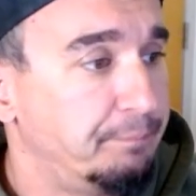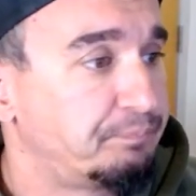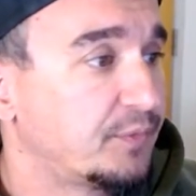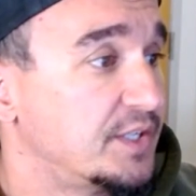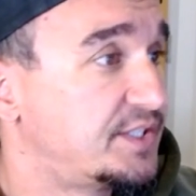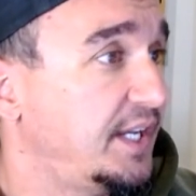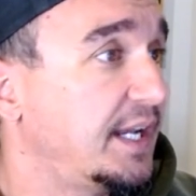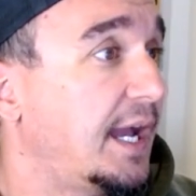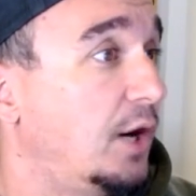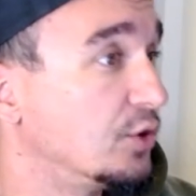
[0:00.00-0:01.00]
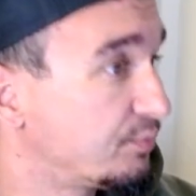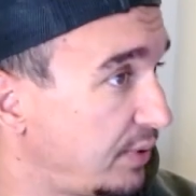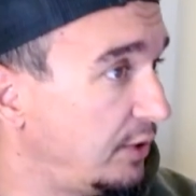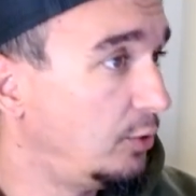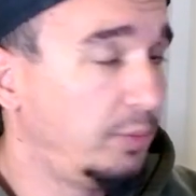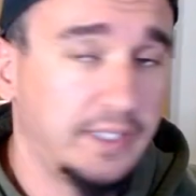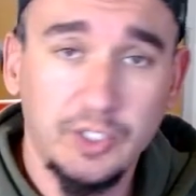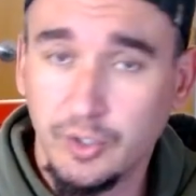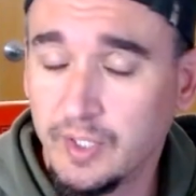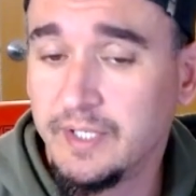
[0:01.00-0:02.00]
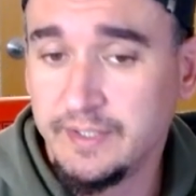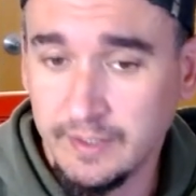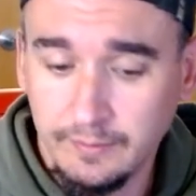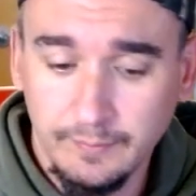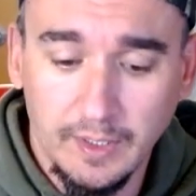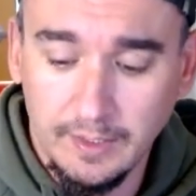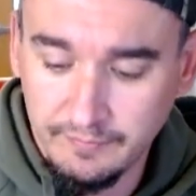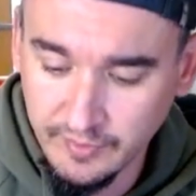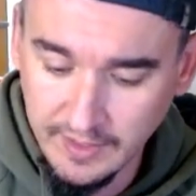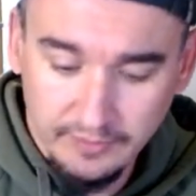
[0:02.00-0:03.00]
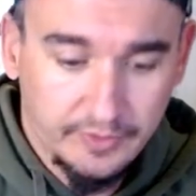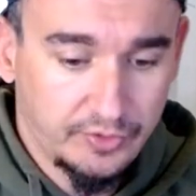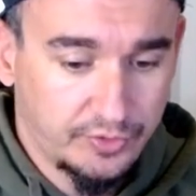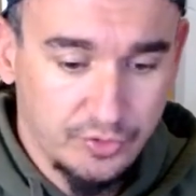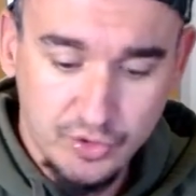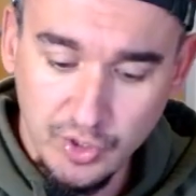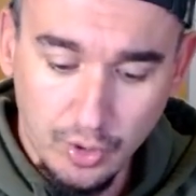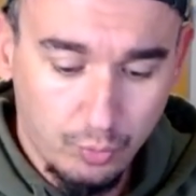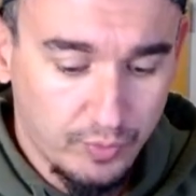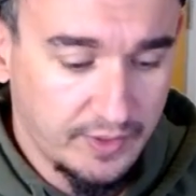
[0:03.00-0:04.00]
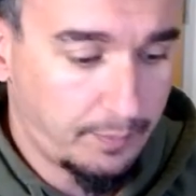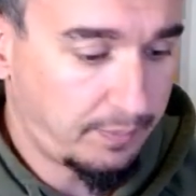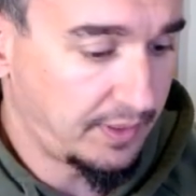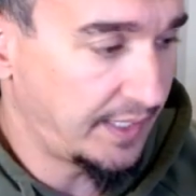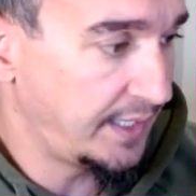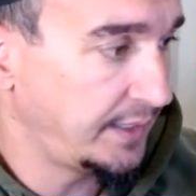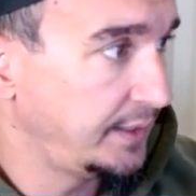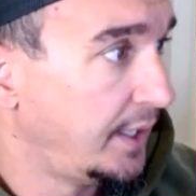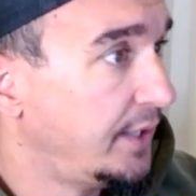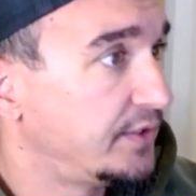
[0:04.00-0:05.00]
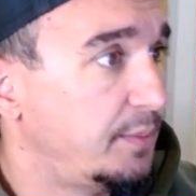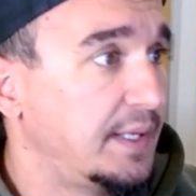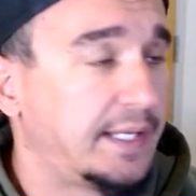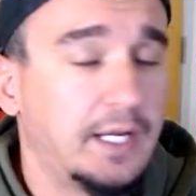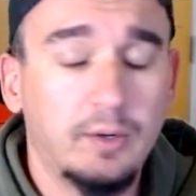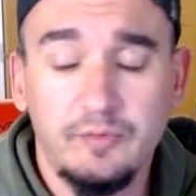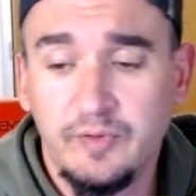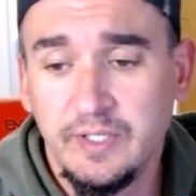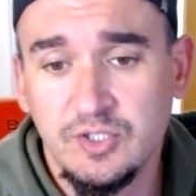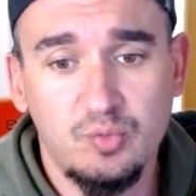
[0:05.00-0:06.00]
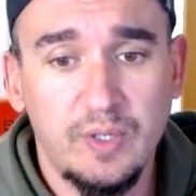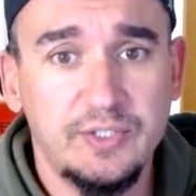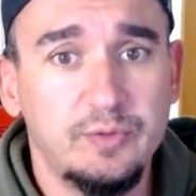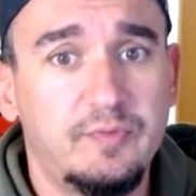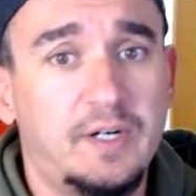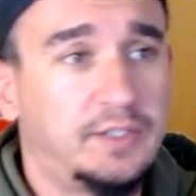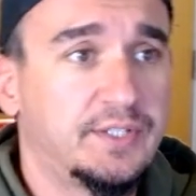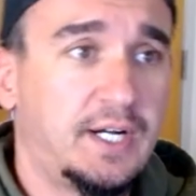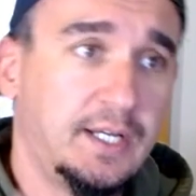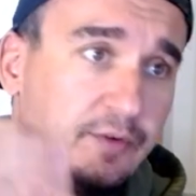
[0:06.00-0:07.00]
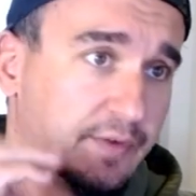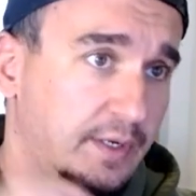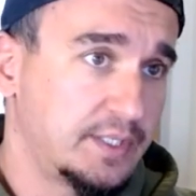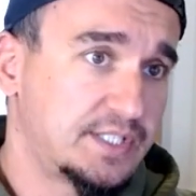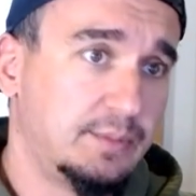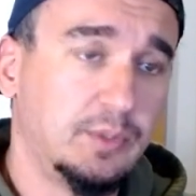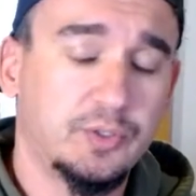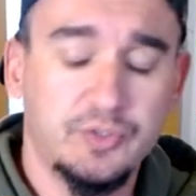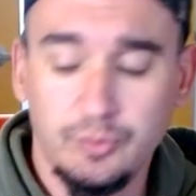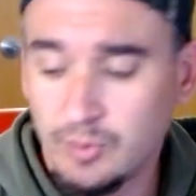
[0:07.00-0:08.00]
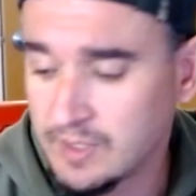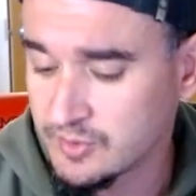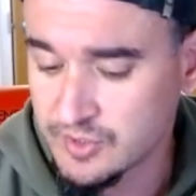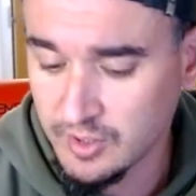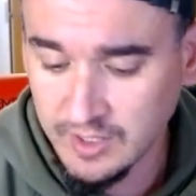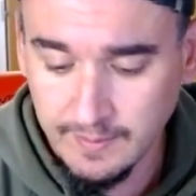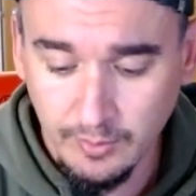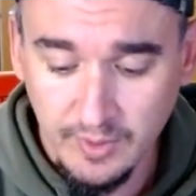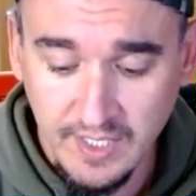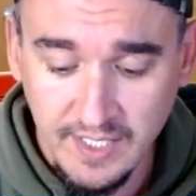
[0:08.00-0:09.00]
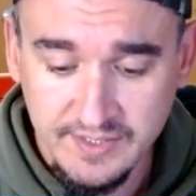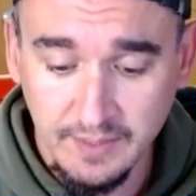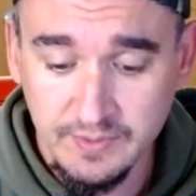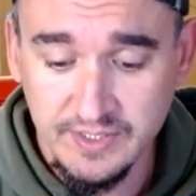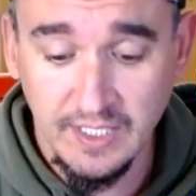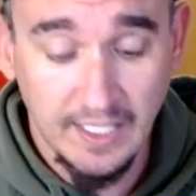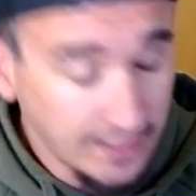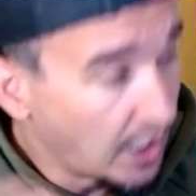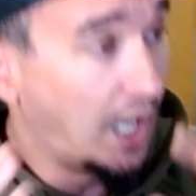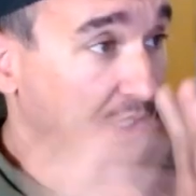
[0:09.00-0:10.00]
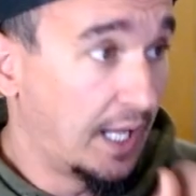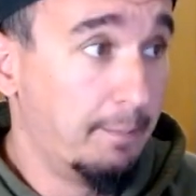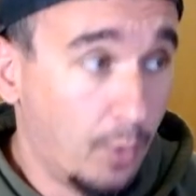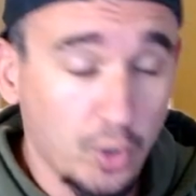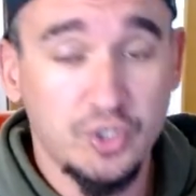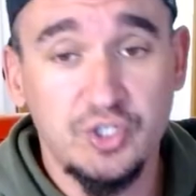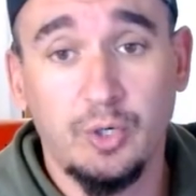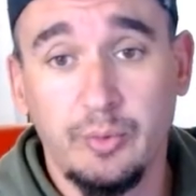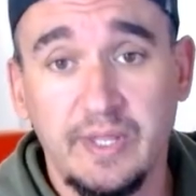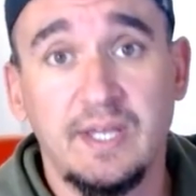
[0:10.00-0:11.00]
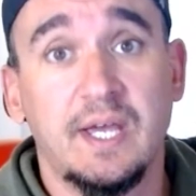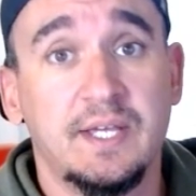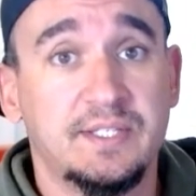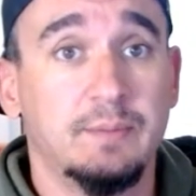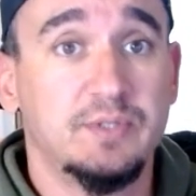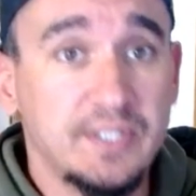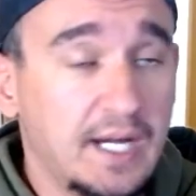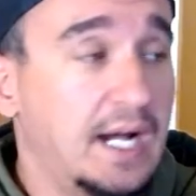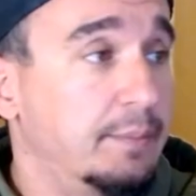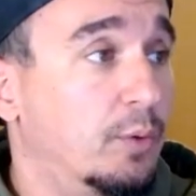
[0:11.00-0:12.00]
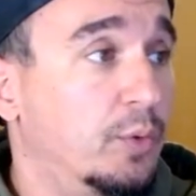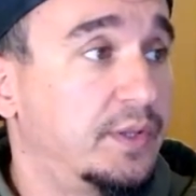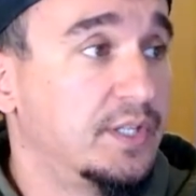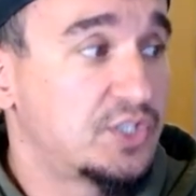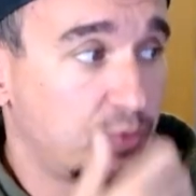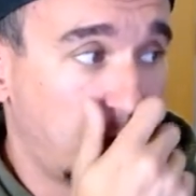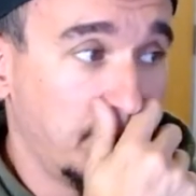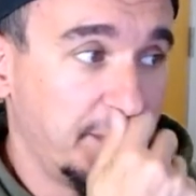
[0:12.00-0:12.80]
sitting out is probably a good idea for now. There's no real play to make here. NVIDIA is way too volatile, very similar to what I was talking about with SMCI. A lot more so with the SMCI, but with this one,